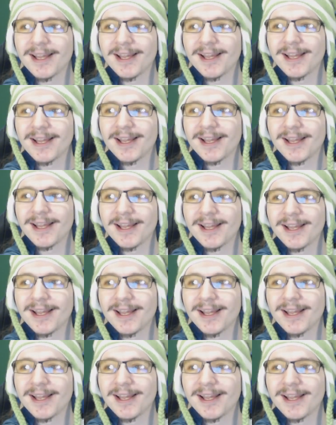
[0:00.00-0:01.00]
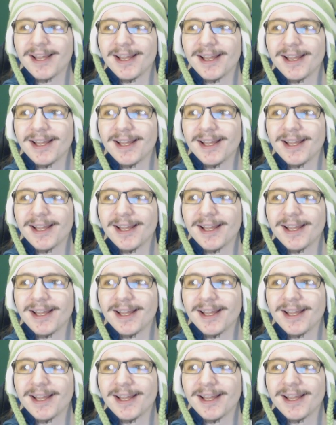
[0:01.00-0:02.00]
order kind of
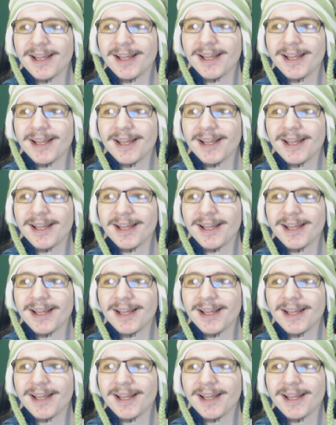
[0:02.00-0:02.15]
creativity.